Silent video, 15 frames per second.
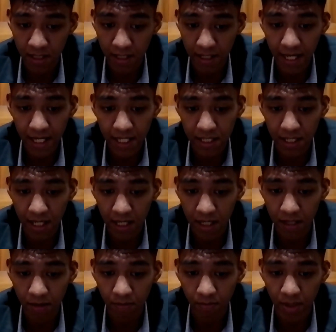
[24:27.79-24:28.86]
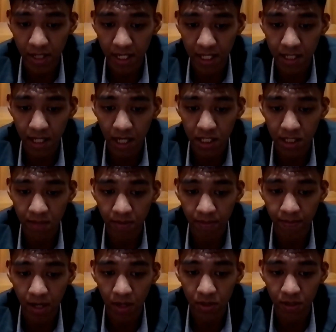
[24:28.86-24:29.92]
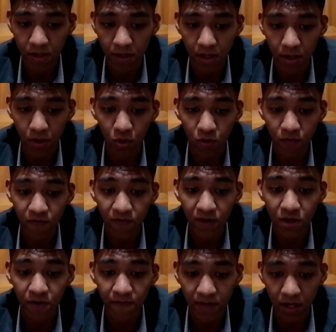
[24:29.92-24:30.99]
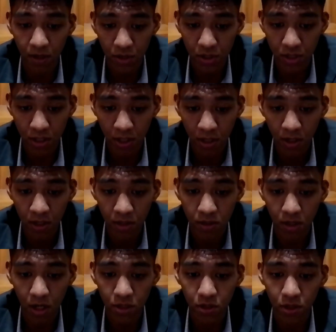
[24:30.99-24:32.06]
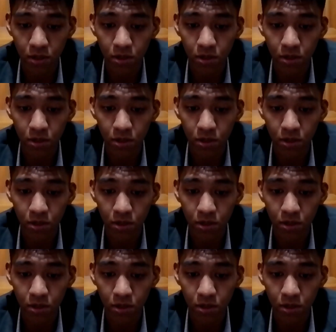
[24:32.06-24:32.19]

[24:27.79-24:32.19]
The next day, Bunny tells him about an old friend of theirs, Dr.